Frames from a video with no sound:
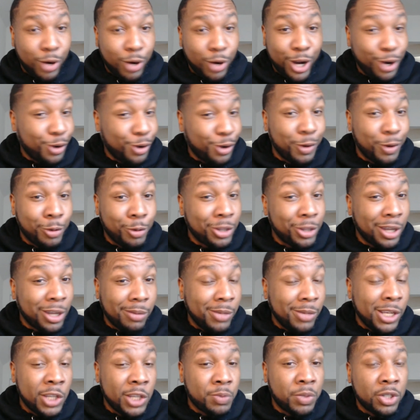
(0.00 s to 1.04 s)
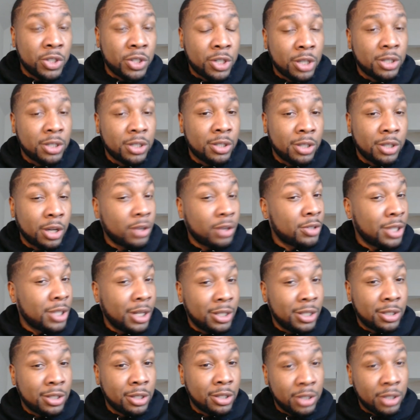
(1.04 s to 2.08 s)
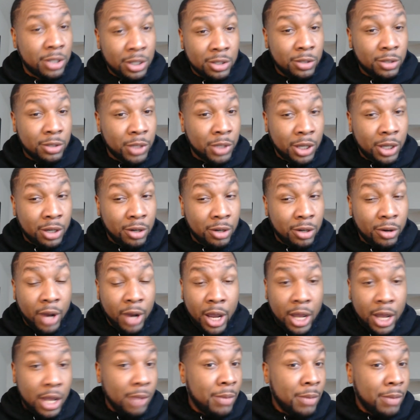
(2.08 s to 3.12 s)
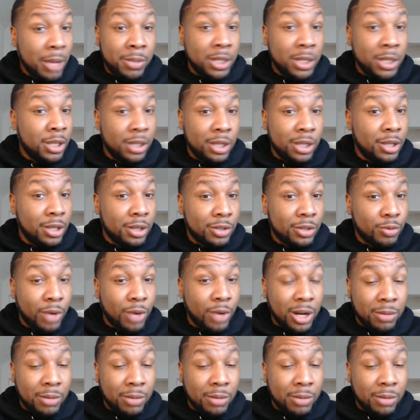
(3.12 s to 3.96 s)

I don't even know what that means, but Justin Tucker said he's a system kicker, and maybe he is, right?